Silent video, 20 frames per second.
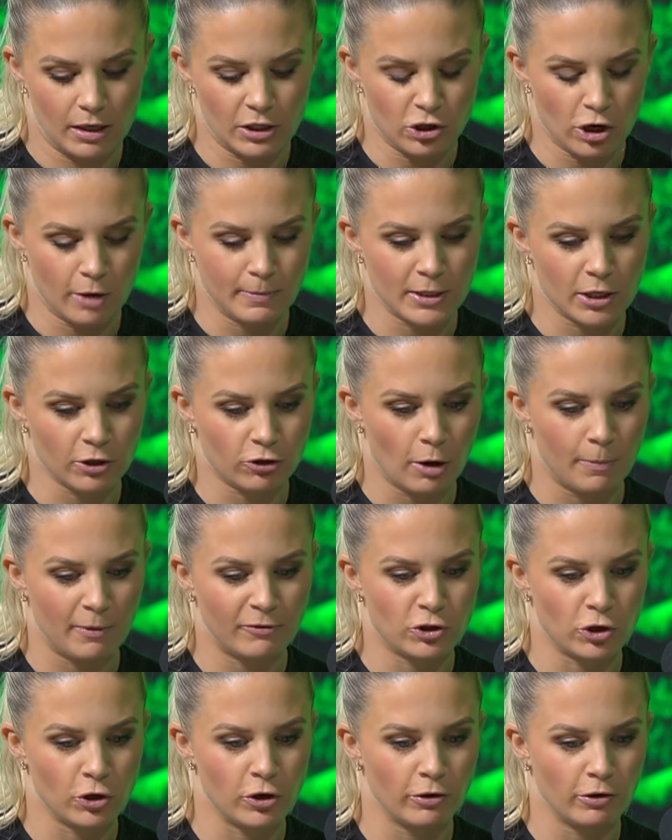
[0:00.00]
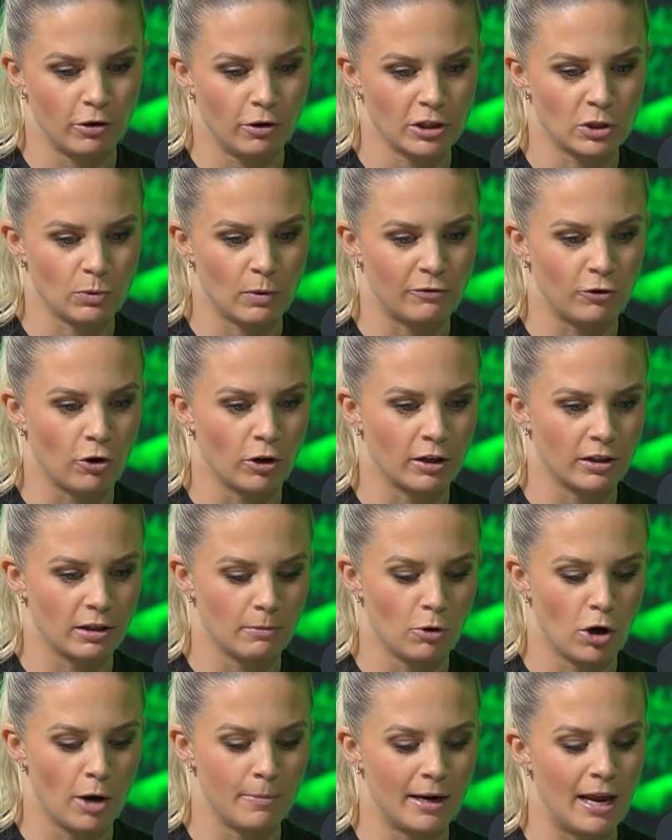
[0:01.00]
in terms of the crop of 2-year-olds we've got at the
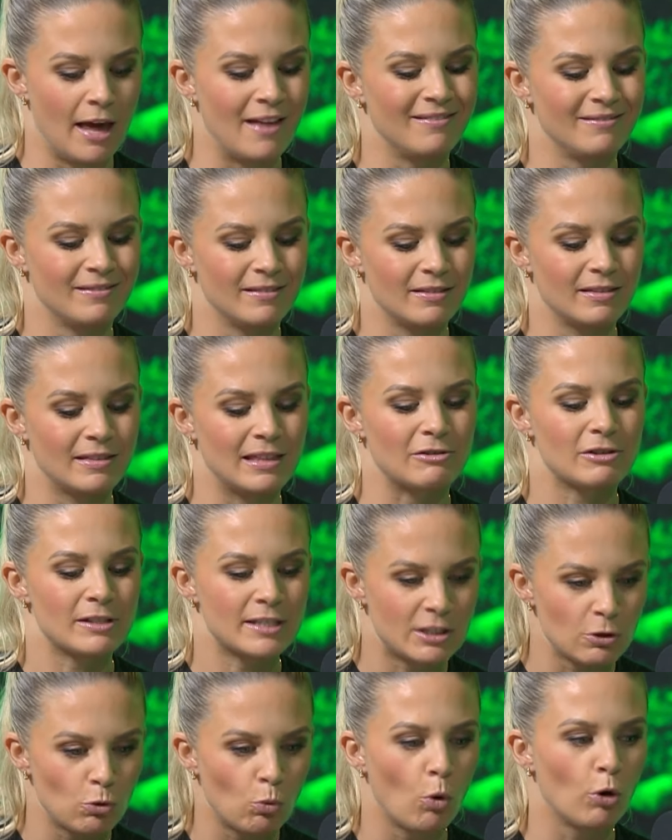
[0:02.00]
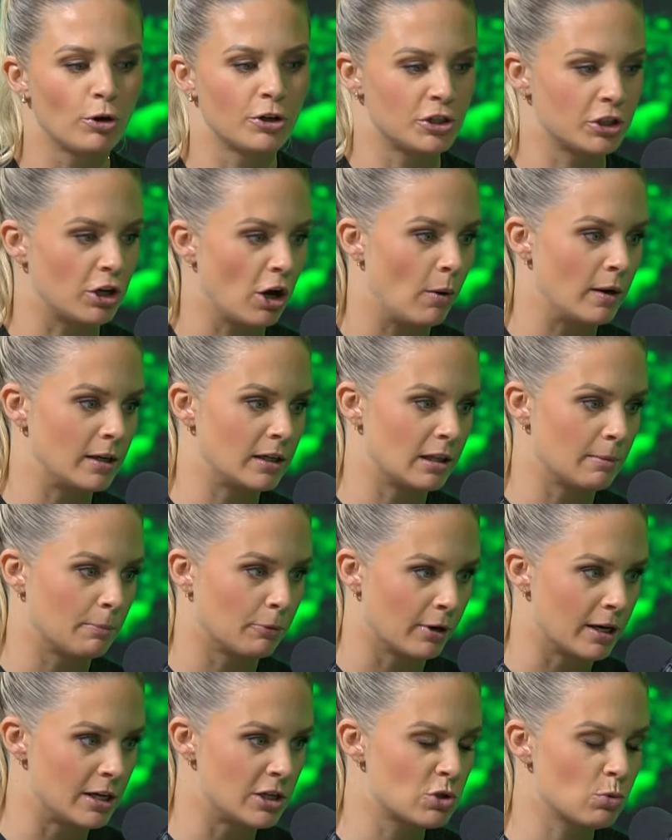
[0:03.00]
moment, and there is still water to go under the
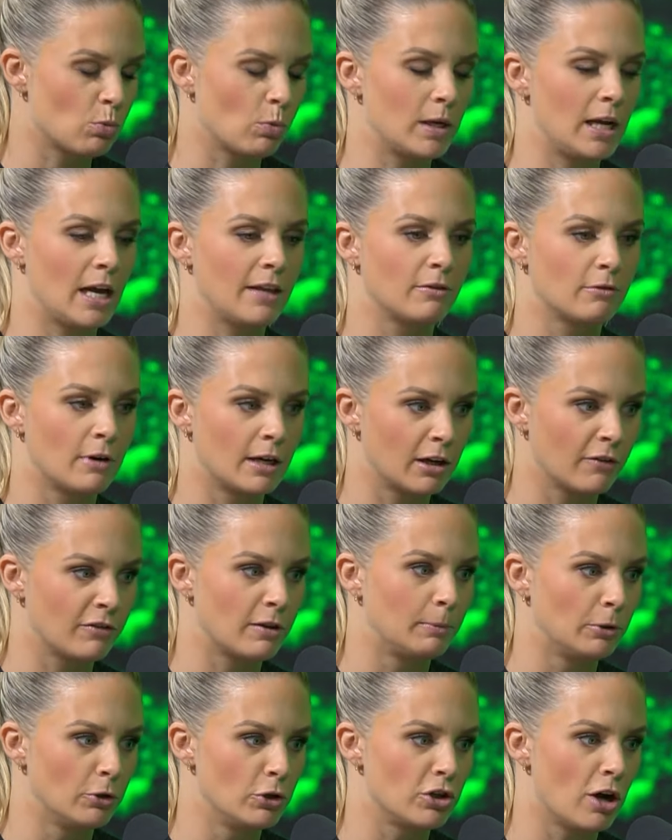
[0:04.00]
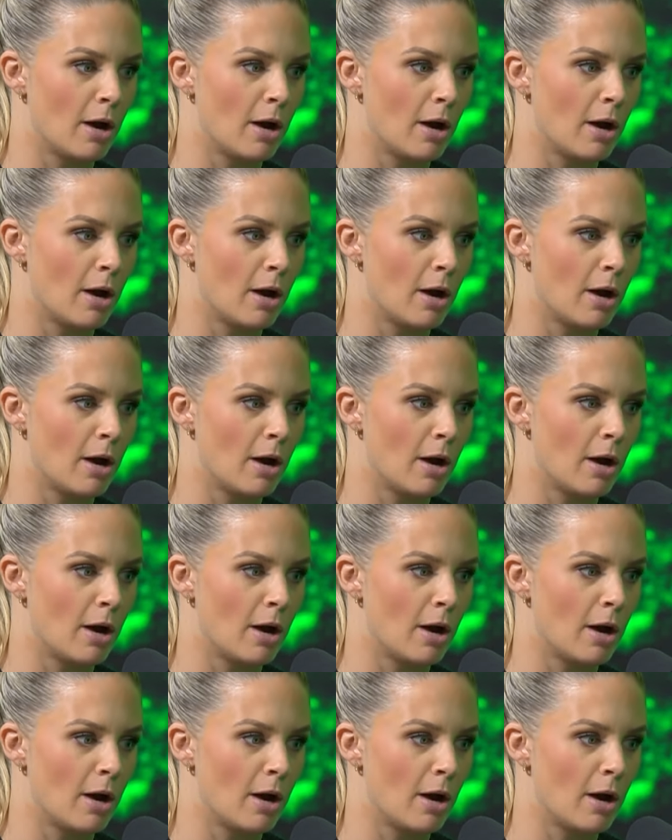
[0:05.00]
bridge. We had the running of the Blue